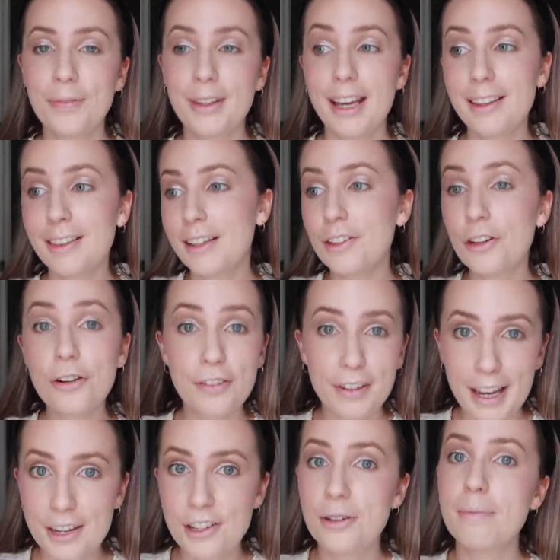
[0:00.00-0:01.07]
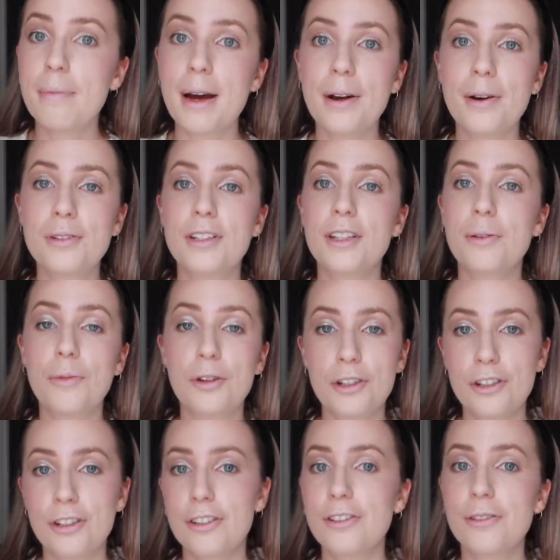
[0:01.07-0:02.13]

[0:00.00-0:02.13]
hit the notification bell so you can watch,